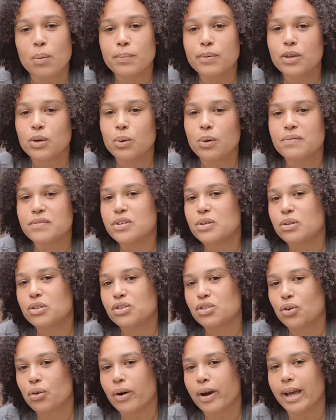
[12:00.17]
you of your
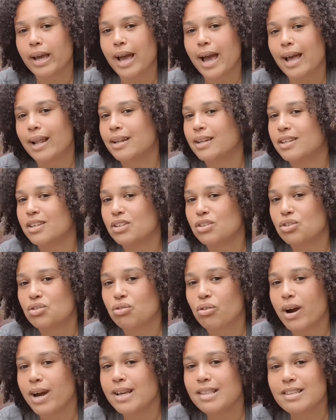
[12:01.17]
joy and
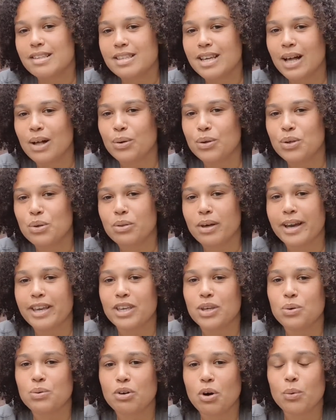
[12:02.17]
try to tell you that
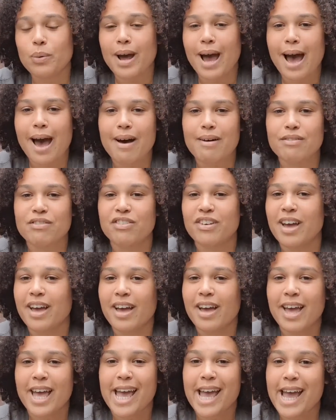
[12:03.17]
you don't have
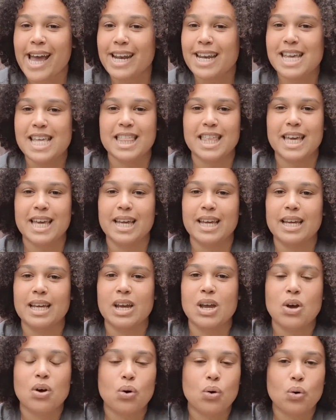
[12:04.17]
anything
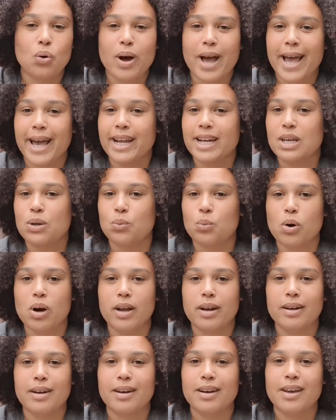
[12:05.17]
or
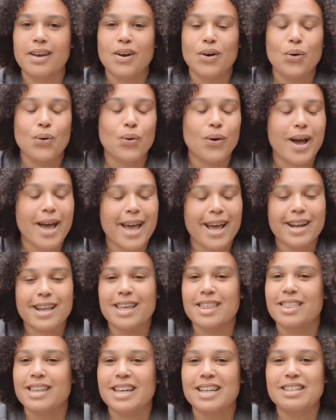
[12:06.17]
anyone or
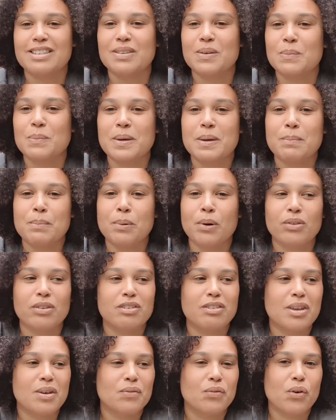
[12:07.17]
anything to be
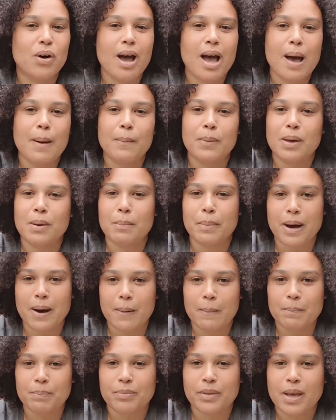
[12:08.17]
positive or happy
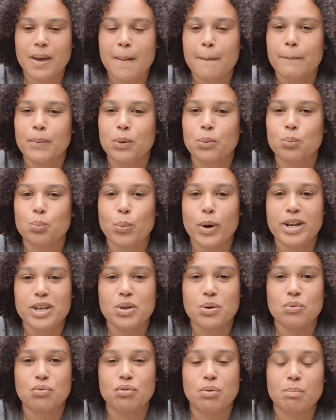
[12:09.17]
about. But when
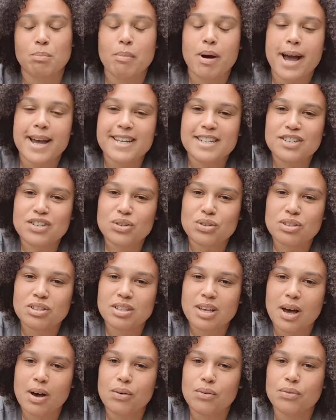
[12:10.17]
you remind
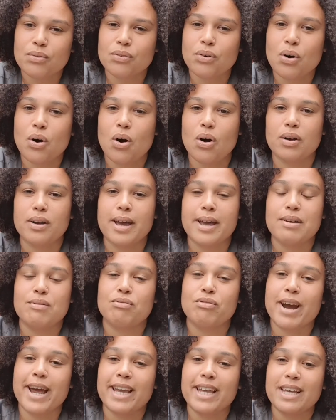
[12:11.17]
yourself on a
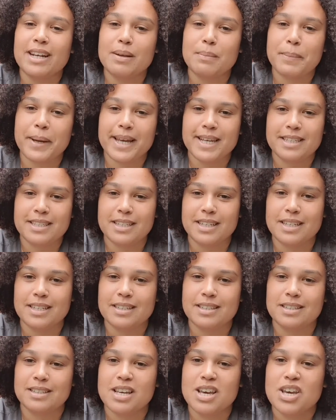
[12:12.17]
regular
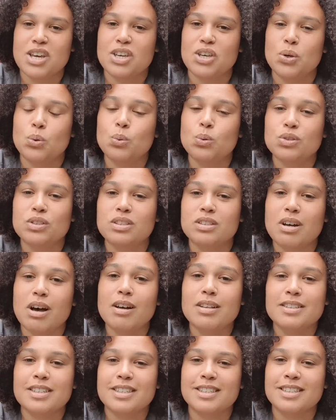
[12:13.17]
basis, you will
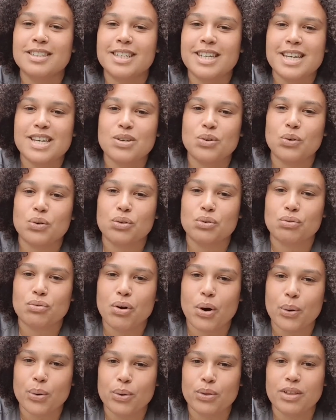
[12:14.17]
start to see your
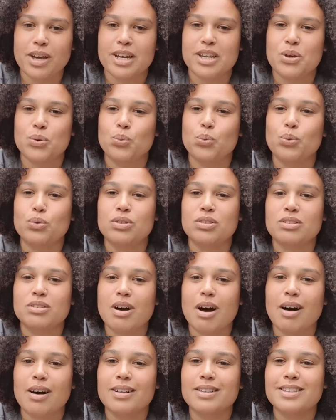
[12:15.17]
growth and you will
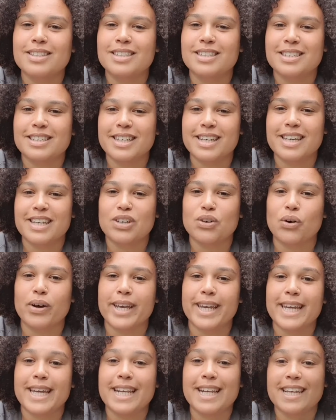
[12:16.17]
start to see your
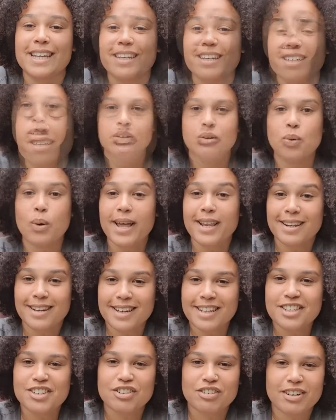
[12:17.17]
healing quite
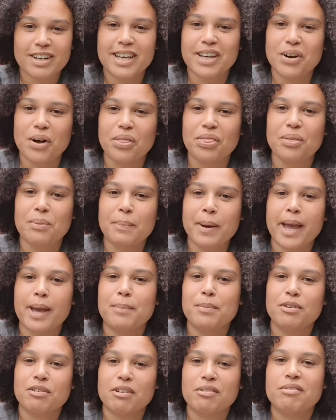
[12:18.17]
literally on the
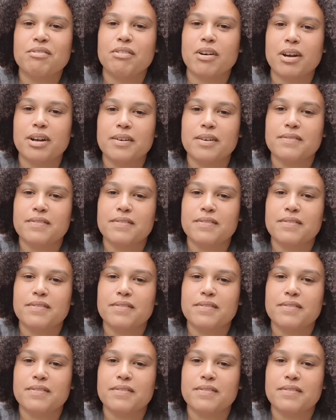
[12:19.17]
paper in front of